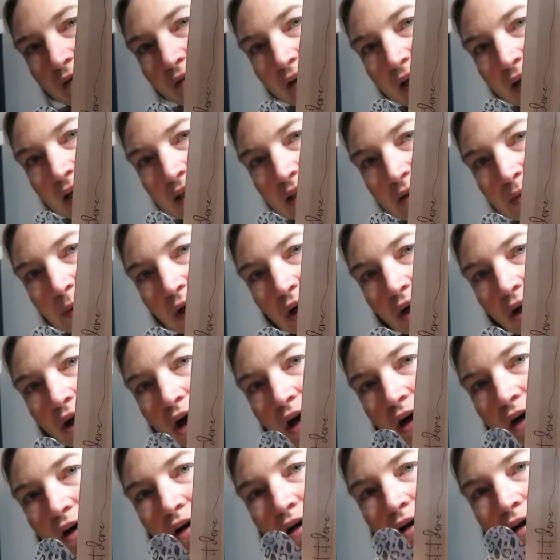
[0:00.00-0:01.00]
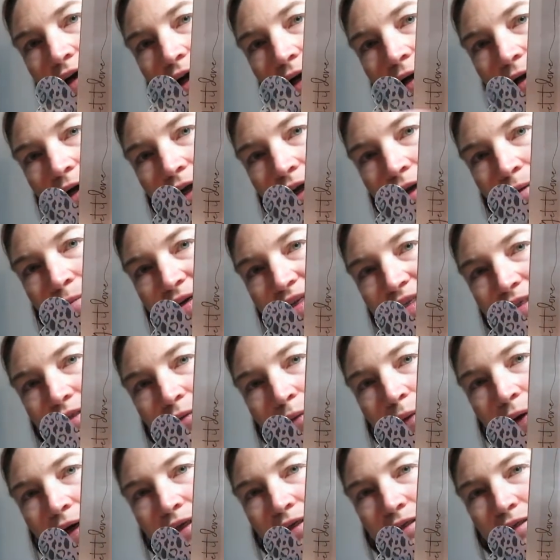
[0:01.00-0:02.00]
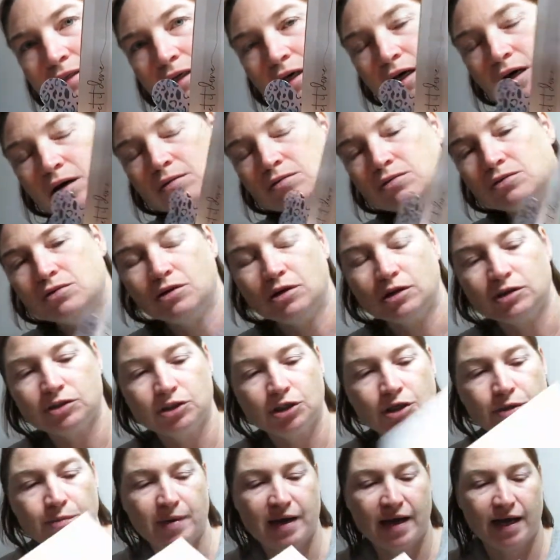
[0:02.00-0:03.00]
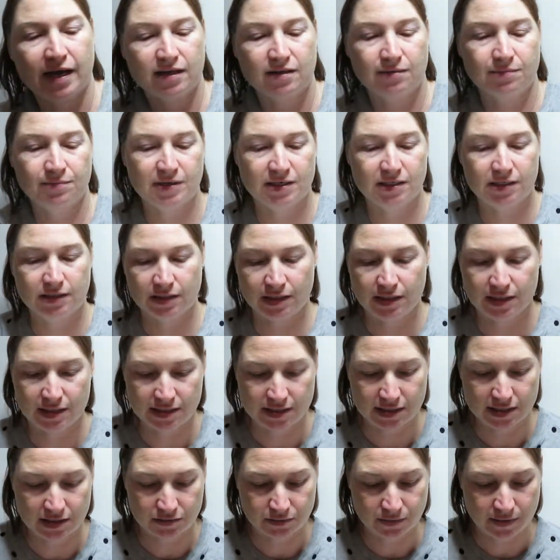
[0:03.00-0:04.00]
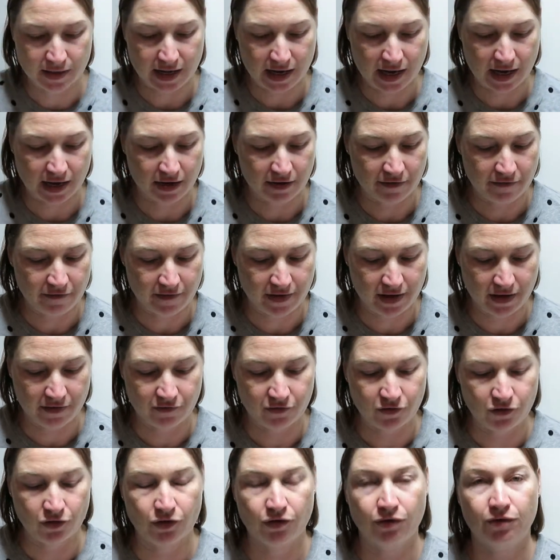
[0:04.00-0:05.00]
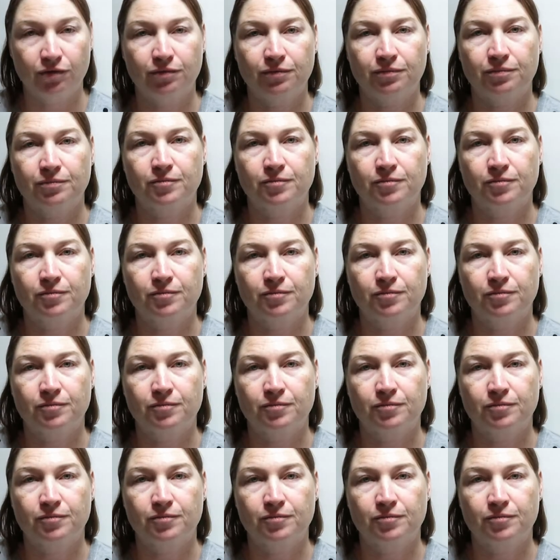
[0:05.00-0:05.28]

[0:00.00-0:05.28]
things we got, I only missed one, so it was not too bad, especially since we had a fair few